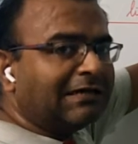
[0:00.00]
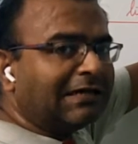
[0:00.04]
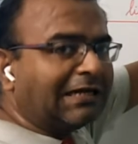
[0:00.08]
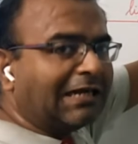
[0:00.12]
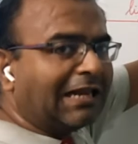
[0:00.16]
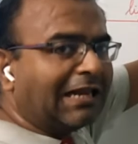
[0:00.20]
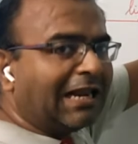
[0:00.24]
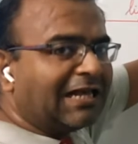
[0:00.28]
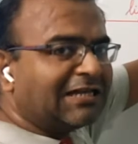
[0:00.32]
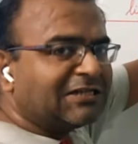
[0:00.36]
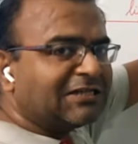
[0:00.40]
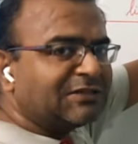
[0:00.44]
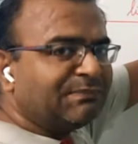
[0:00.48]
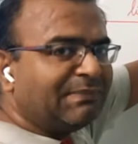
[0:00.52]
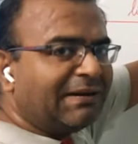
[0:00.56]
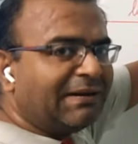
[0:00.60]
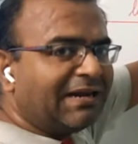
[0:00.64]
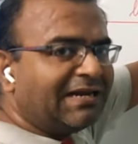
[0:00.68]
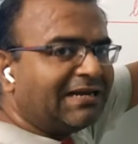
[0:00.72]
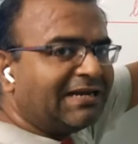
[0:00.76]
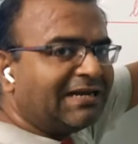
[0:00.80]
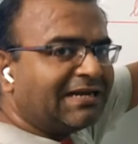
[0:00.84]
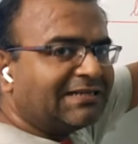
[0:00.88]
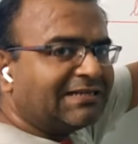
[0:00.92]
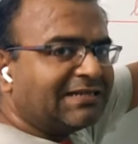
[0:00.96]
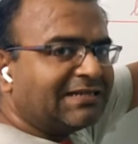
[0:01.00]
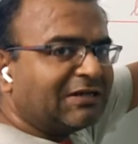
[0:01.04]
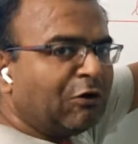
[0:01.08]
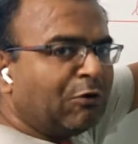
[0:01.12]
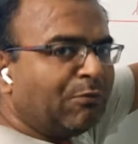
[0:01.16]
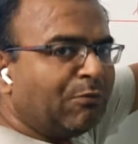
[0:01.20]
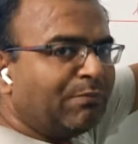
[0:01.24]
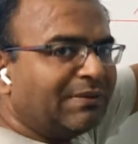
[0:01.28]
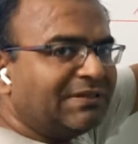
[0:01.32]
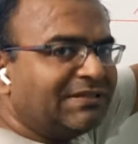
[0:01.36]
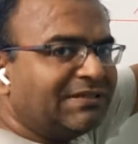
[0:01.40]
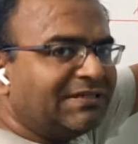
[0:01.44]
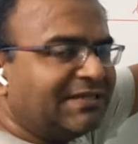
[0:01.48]
glass plate as the
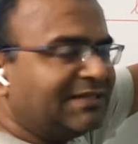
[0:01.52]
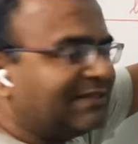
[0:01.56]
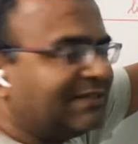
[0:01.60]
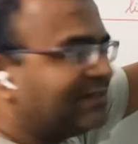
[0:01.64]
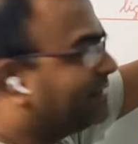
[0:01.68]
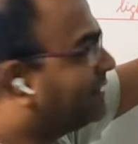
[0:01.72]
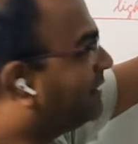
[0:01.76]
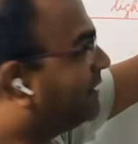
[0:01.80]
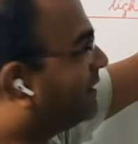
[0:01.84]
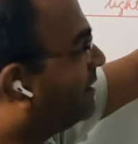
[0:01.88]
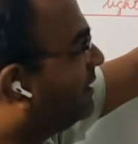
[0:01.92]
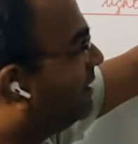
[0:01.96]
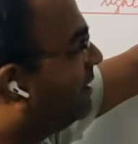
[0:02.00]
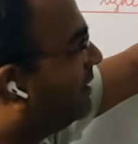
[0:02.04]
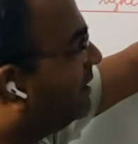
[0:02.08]
compensator